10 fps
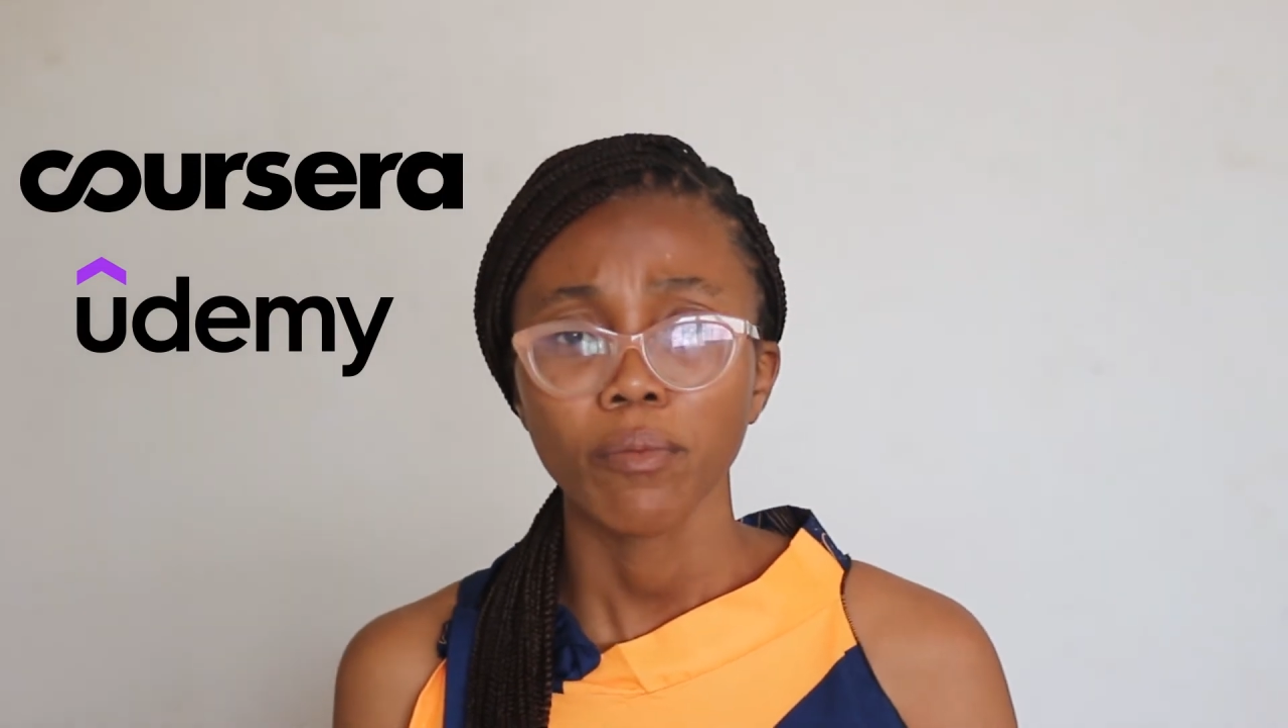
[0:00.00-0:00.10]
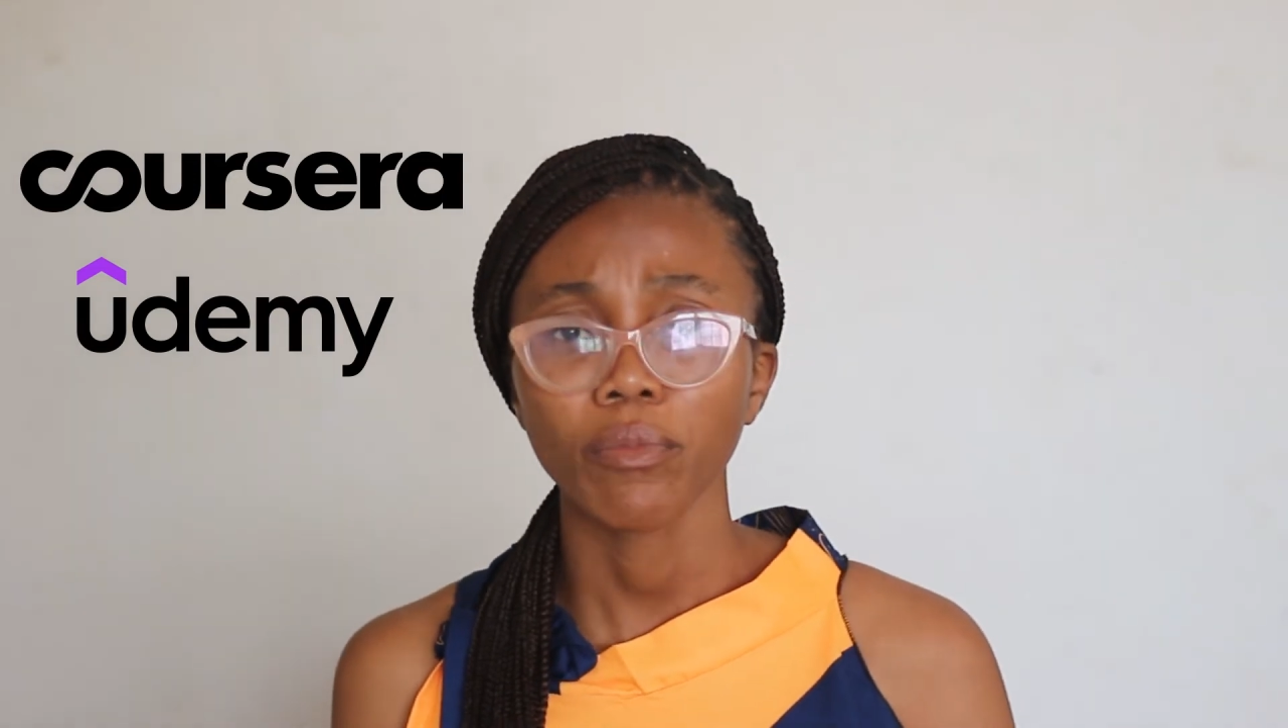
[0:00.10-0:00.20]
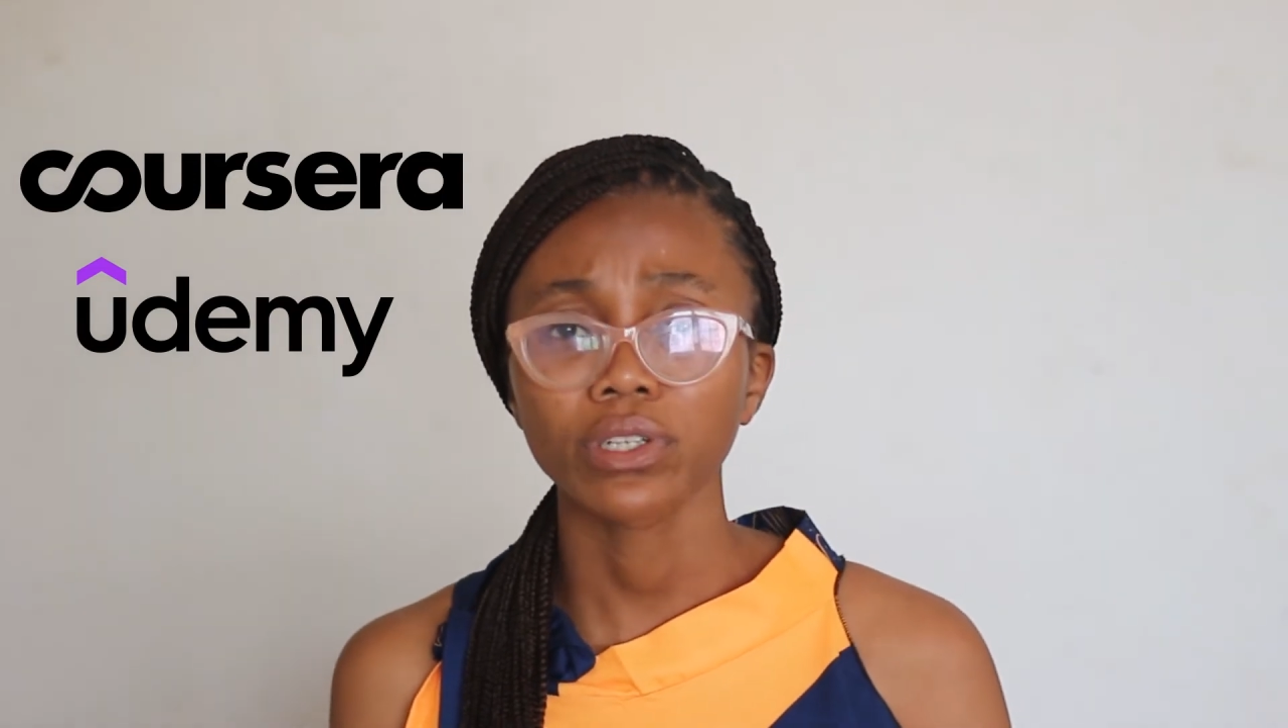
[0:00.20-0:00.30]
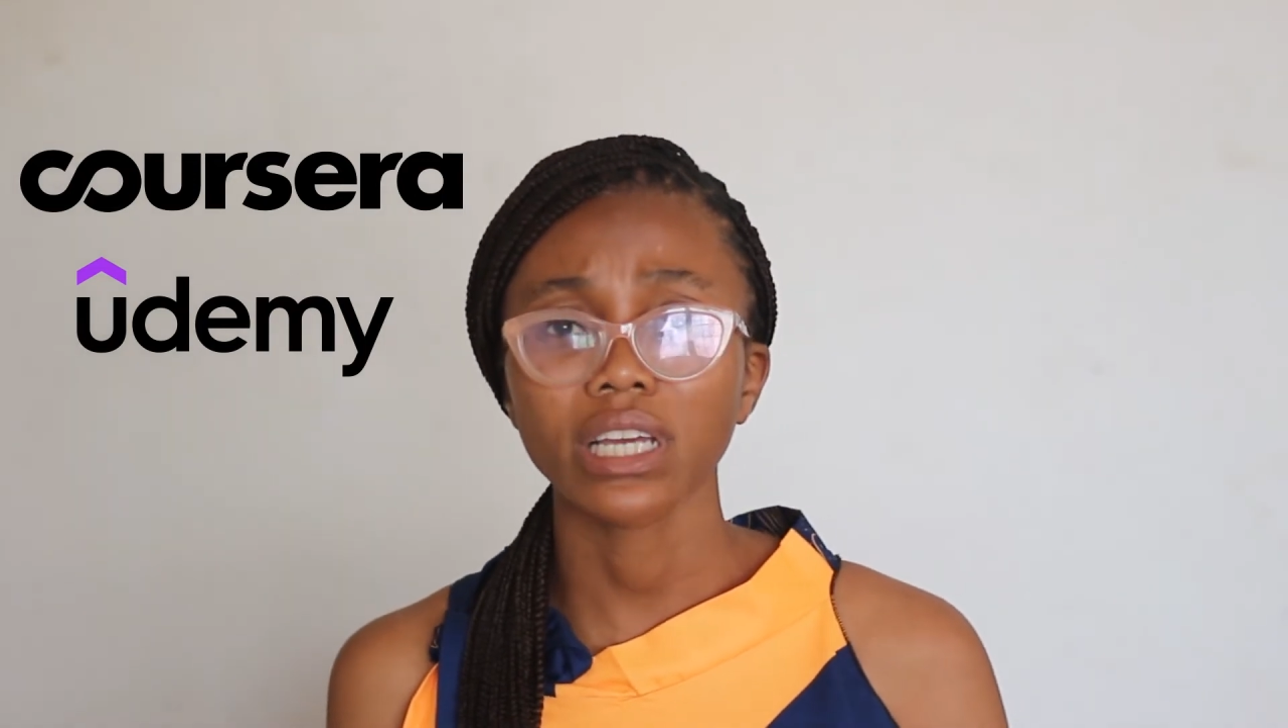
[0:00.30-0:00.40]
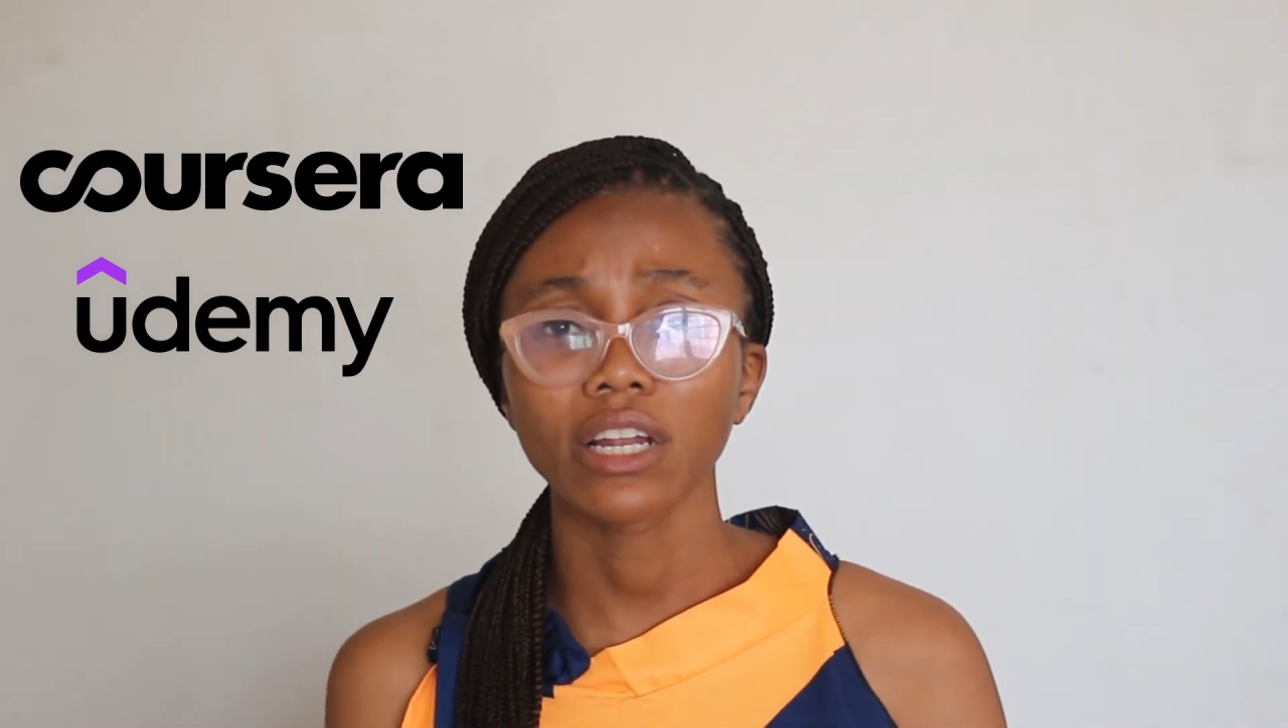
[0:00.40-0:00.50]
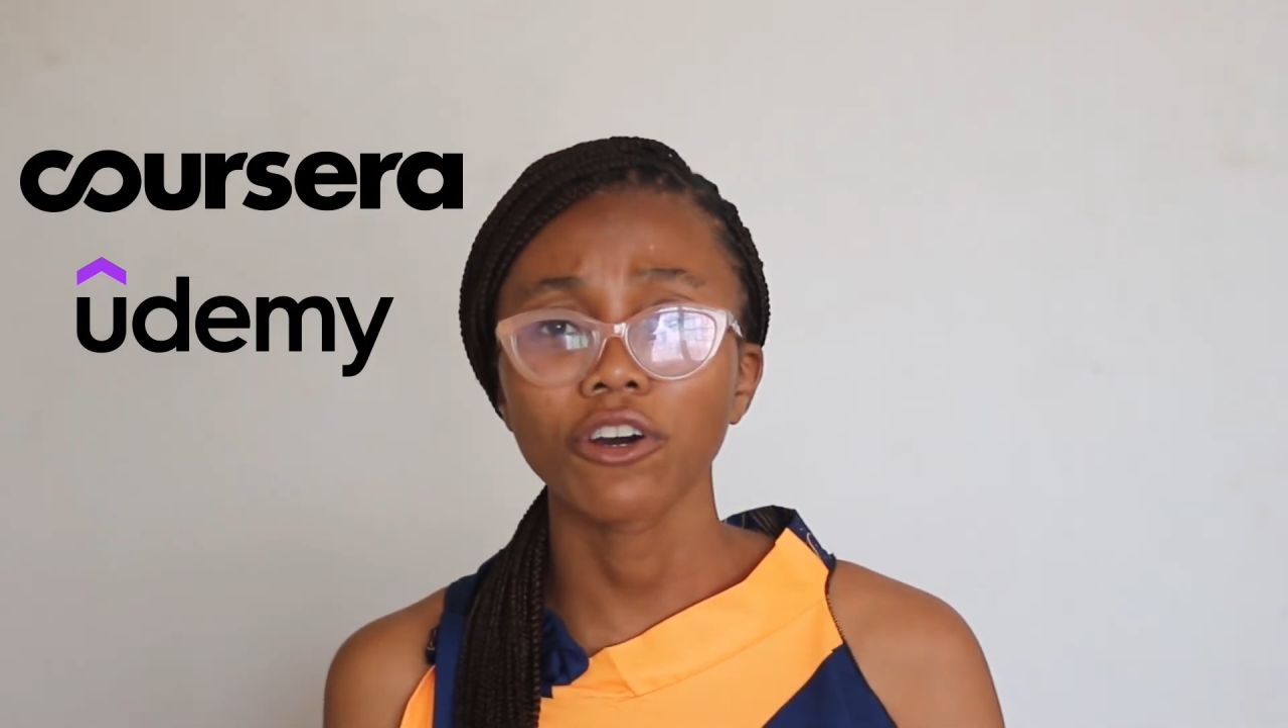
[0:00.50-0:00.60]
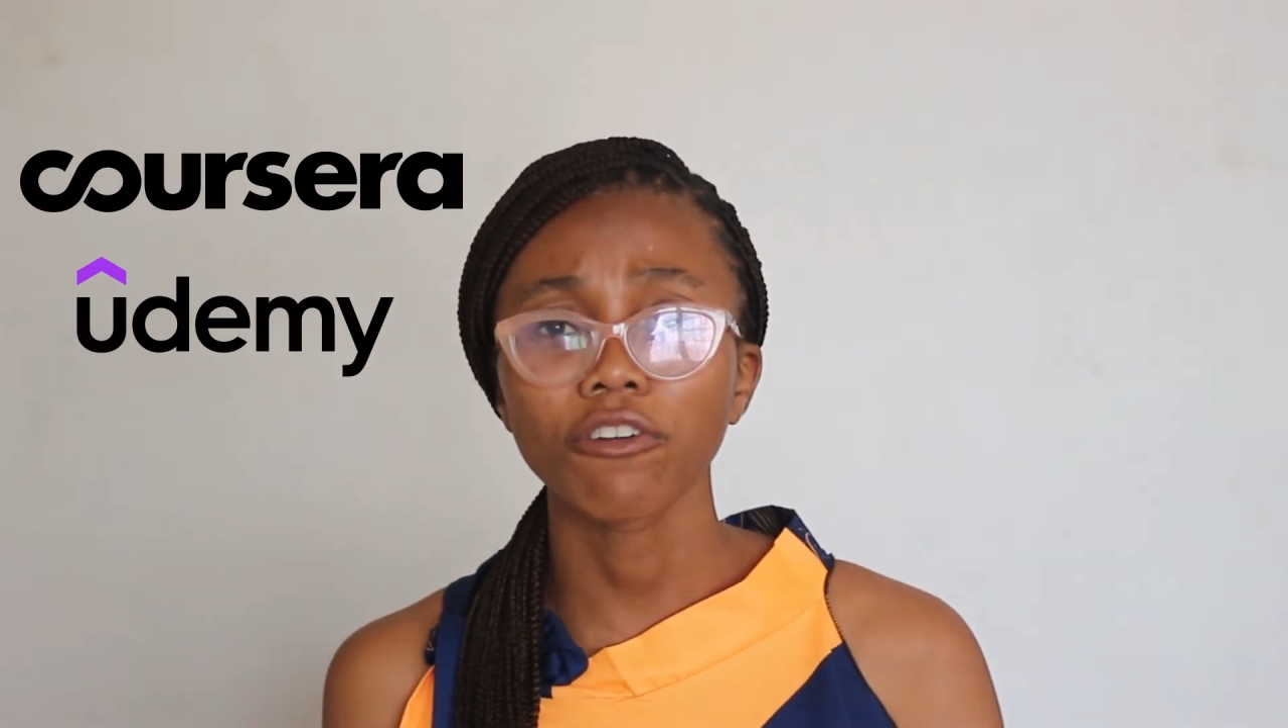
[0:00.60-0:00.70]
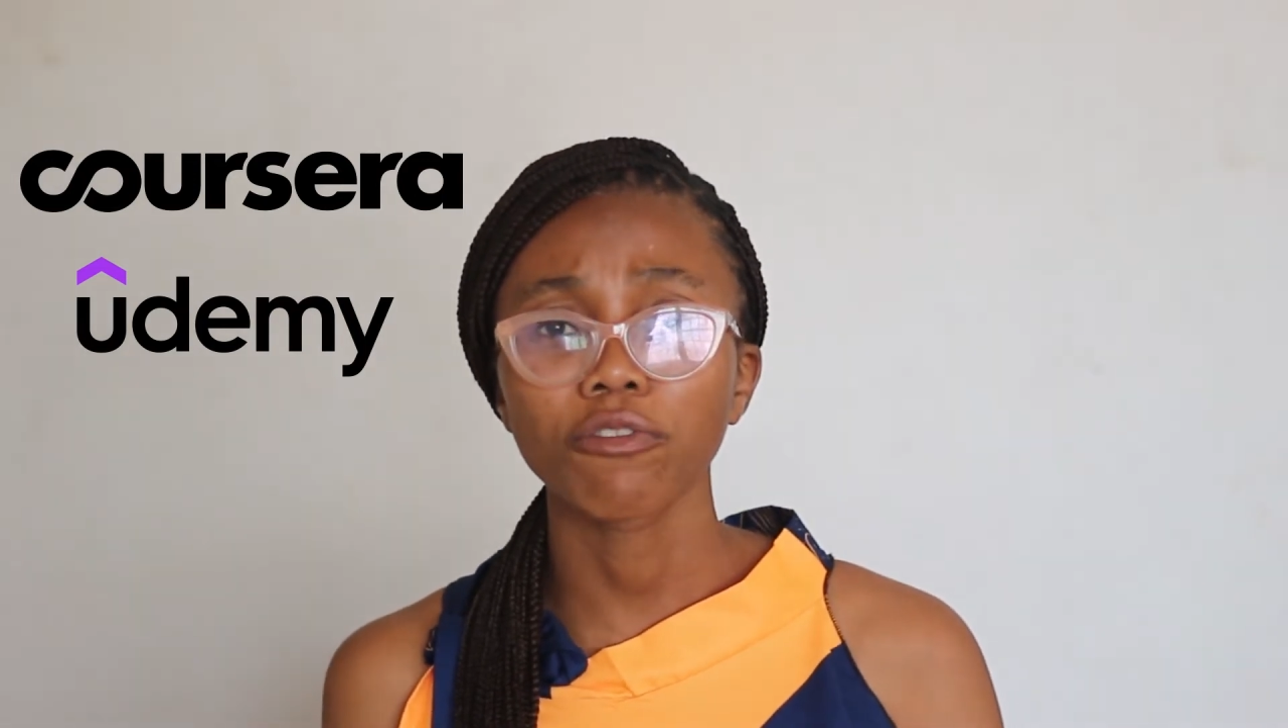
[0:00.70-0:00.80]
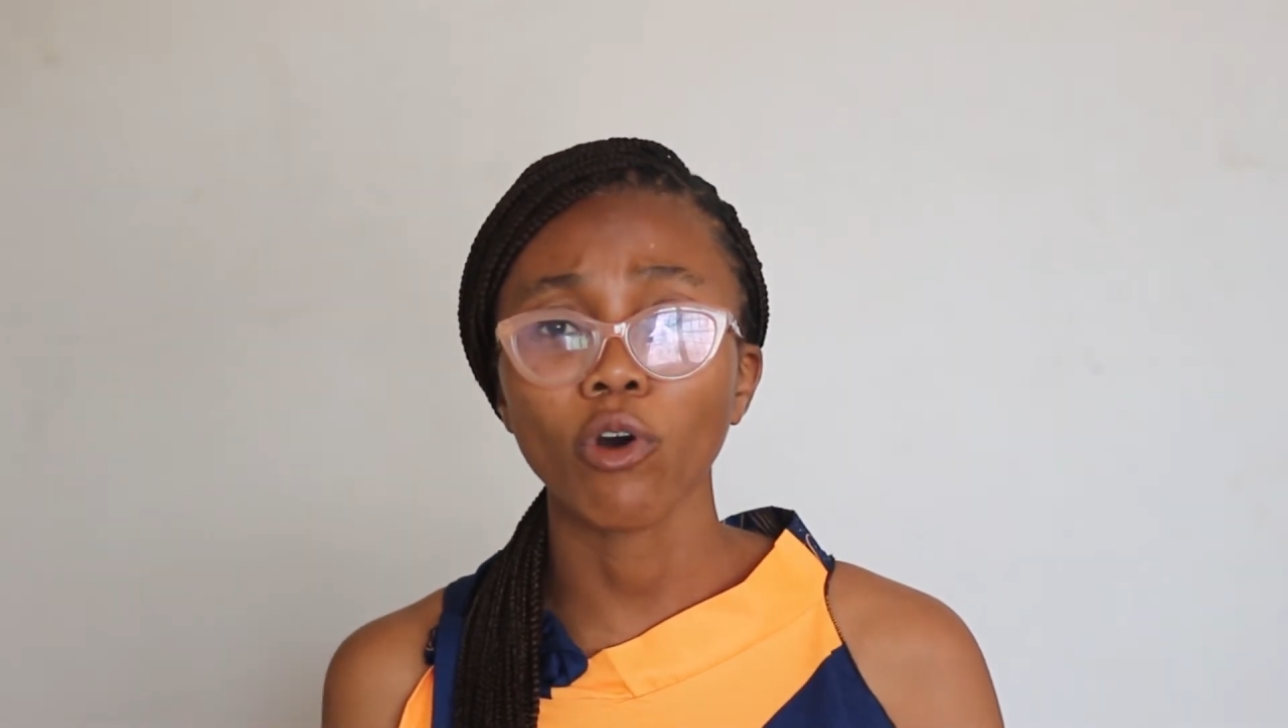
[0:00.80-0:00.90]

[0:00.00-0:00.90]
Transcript: but there are a lot of